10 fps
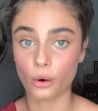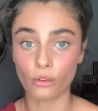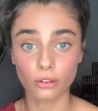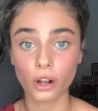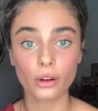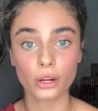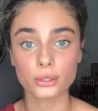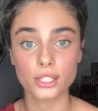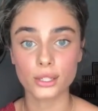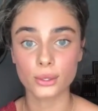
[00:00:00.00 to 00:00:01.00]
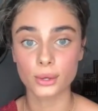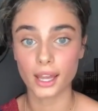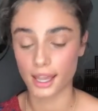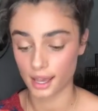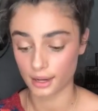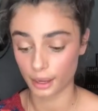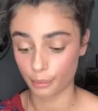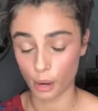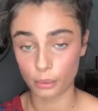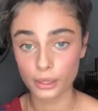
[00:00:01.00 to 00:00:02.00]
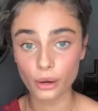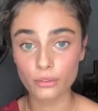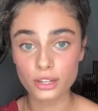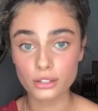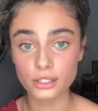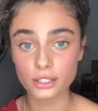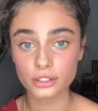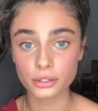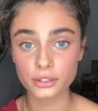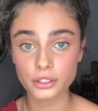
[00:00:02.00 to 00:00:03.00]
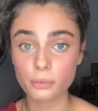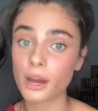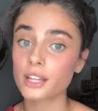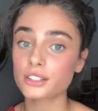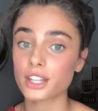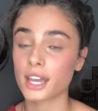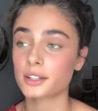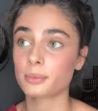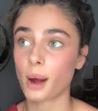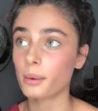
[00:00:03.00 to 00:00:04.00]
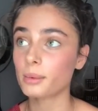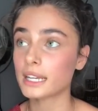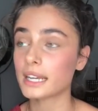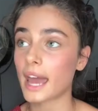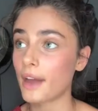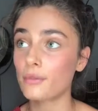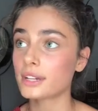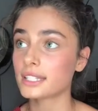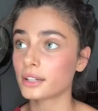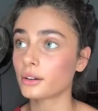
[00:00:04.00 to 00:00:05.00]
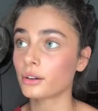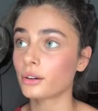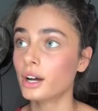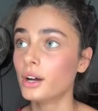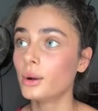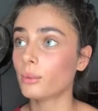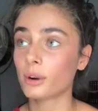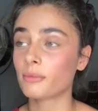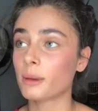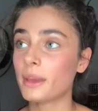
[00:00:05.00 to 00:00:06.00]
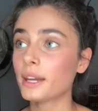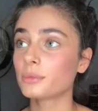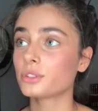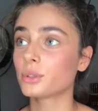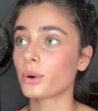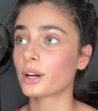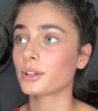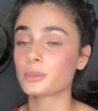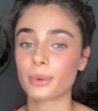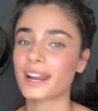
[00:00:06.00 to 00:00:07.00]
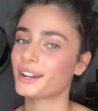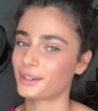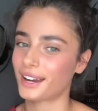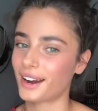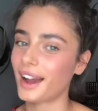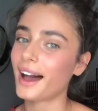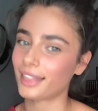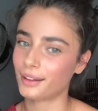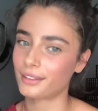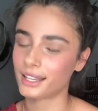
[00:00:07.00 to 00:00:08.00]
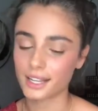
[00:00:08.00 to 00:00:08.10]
overall go-to, and I probably overuse it and do it too much, and it's probably in every single one of my makeup tutorials, but I don't care. I love it.